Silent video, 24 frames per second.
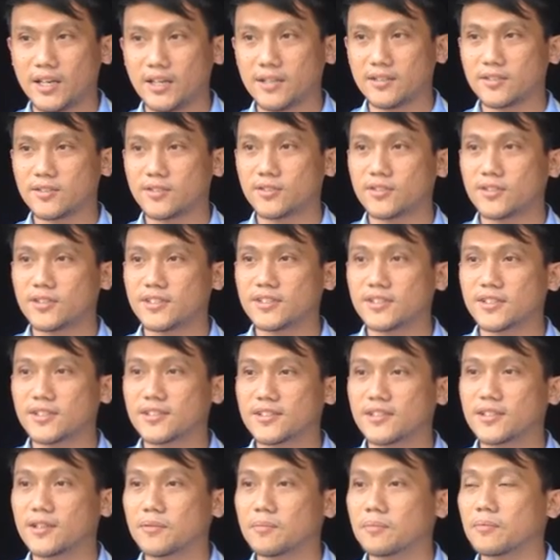so this is
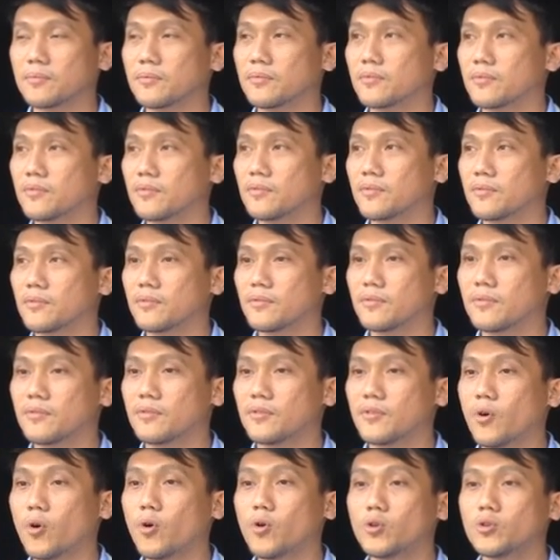
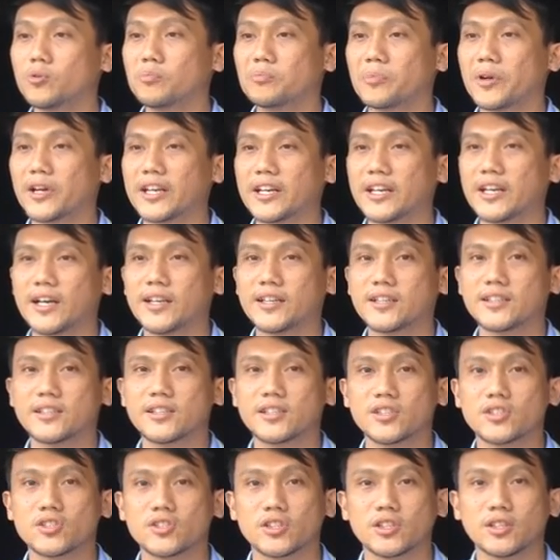the old Paringan
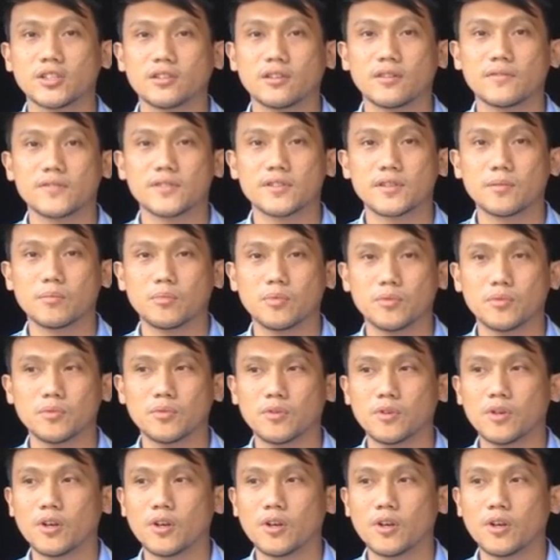district of Cebu.